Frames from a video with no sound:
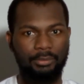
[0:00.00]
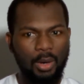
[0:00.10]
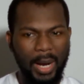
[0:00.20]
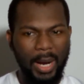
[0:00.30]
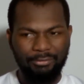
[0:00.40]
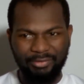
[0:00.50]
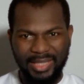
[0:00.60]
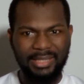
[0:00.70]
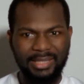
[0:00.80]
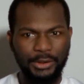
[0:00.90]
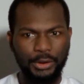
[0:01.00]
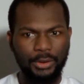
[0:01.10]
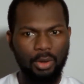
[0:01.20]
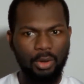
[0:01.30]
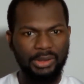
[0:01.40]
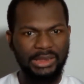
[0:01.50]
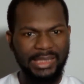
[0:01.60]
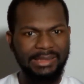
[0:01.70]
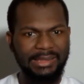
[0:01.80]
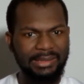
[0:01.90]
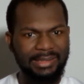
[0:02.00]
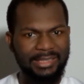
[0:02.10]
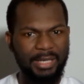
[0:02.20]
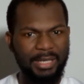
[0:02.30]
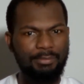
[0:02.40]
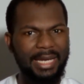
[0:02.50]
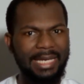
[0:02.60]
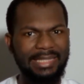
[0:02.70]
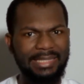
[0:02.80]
While fixation on changing display may